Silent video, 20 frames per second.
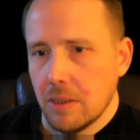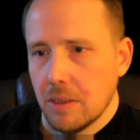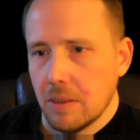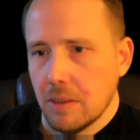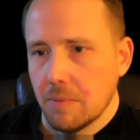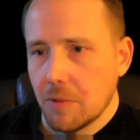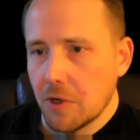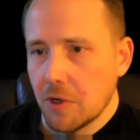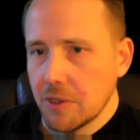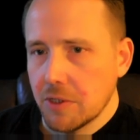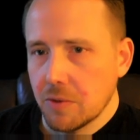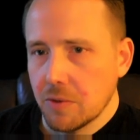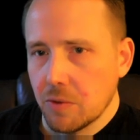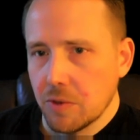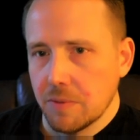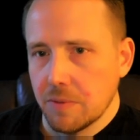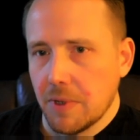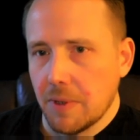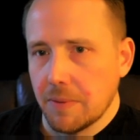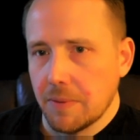Party store
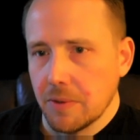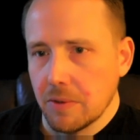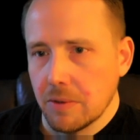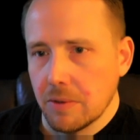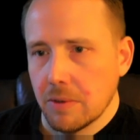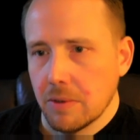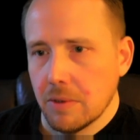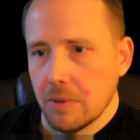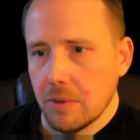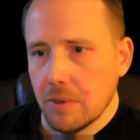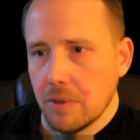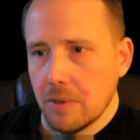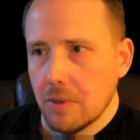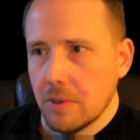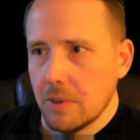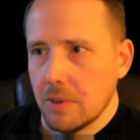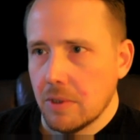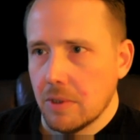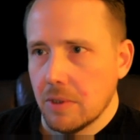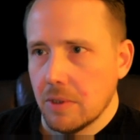is popular.
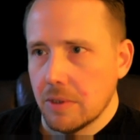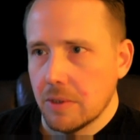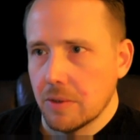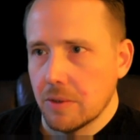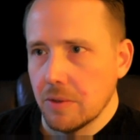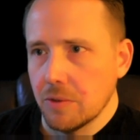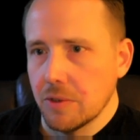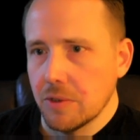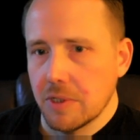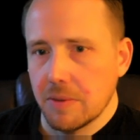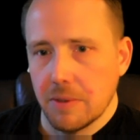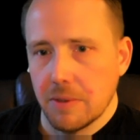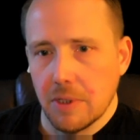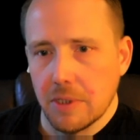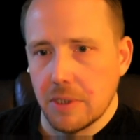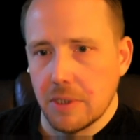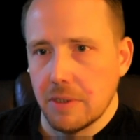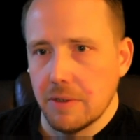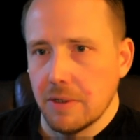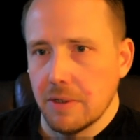Let's start losing.
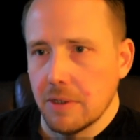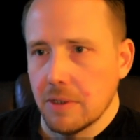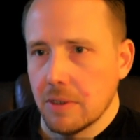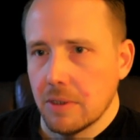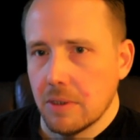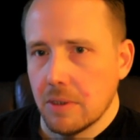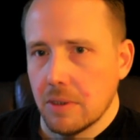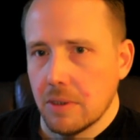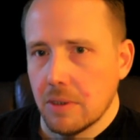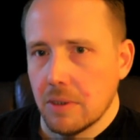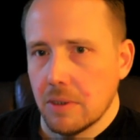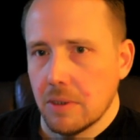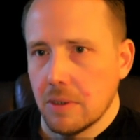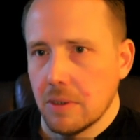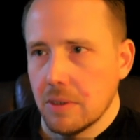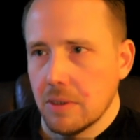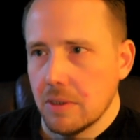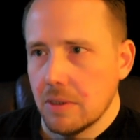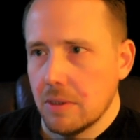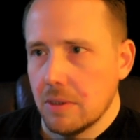Let's see.
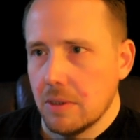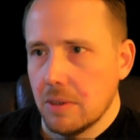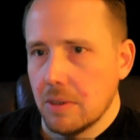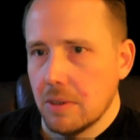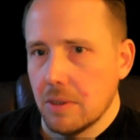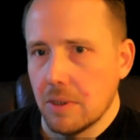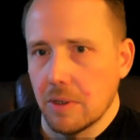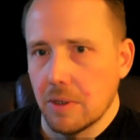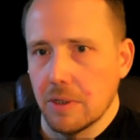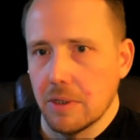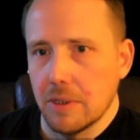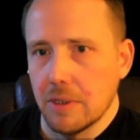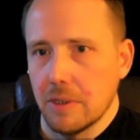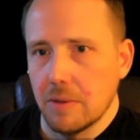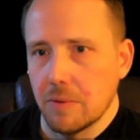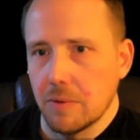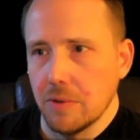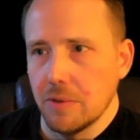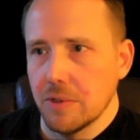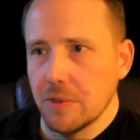All right,
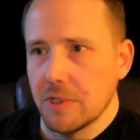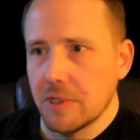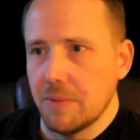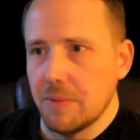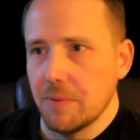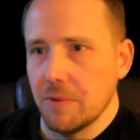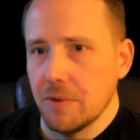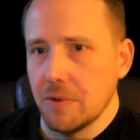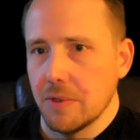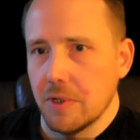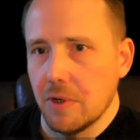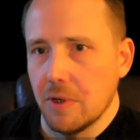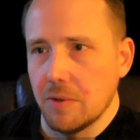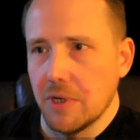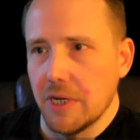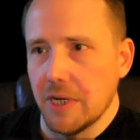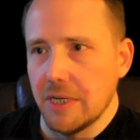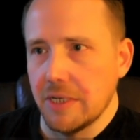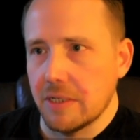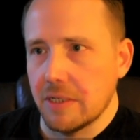we're losing some people. Oh,
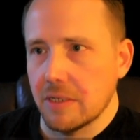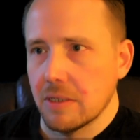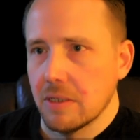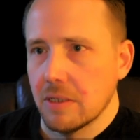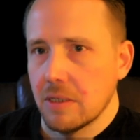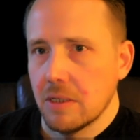nice.